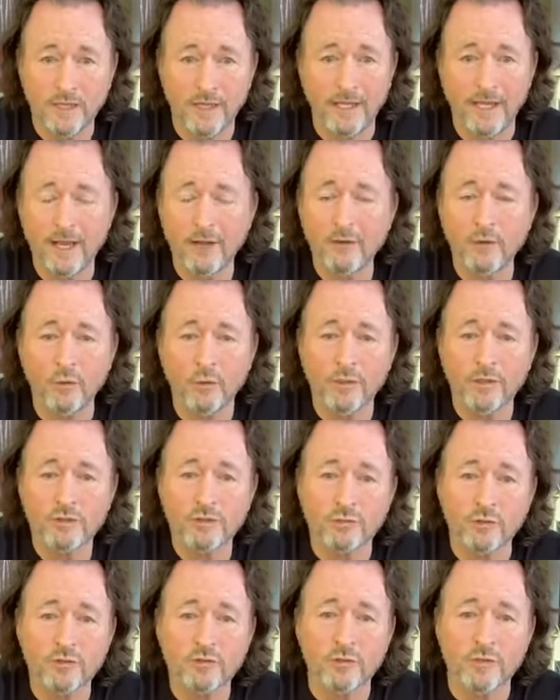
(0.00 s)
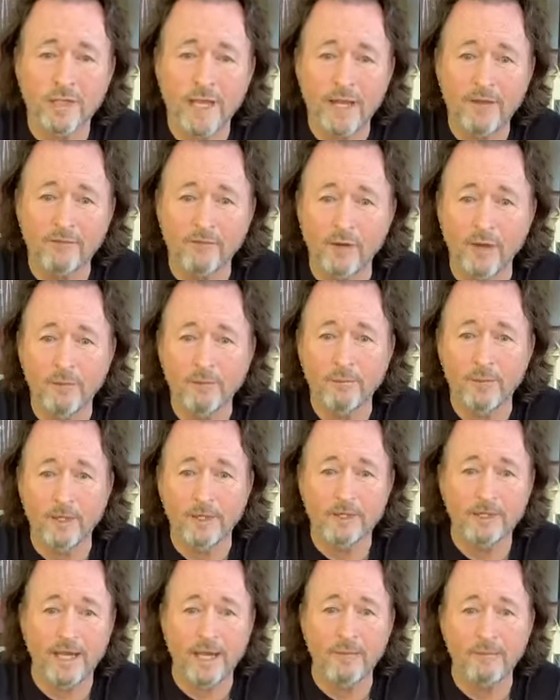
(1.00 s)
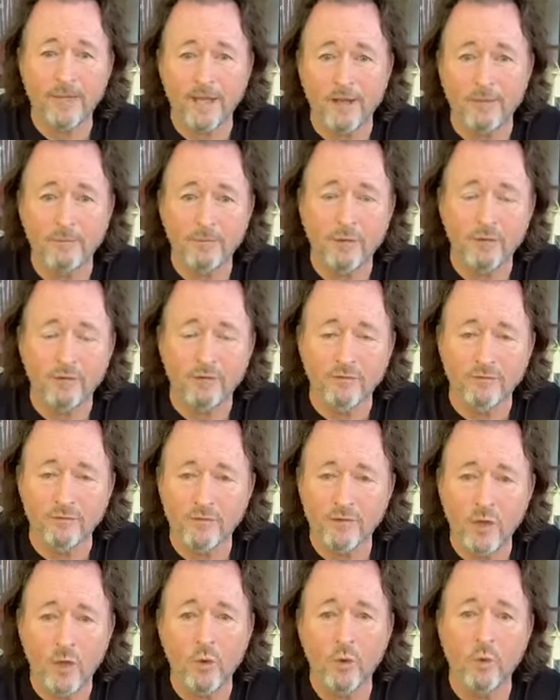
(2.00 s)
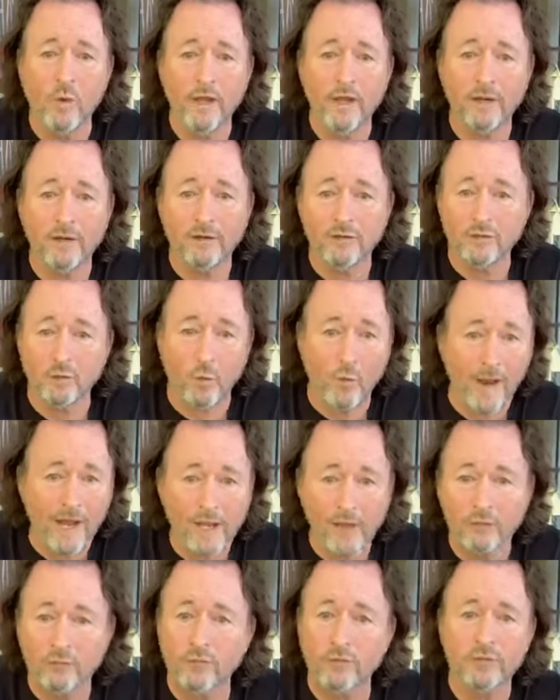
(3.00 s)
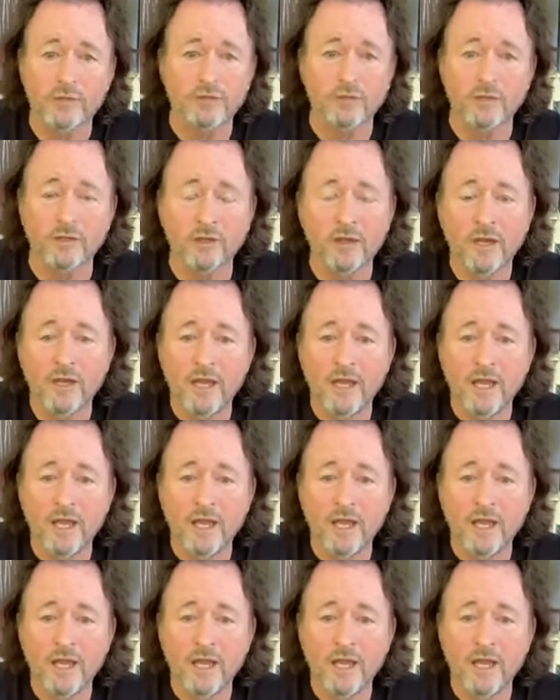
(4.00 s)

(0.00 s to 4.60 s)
And I don't know where this rooster came from, but it came out of the middle of nowhere. It was a wild rooster.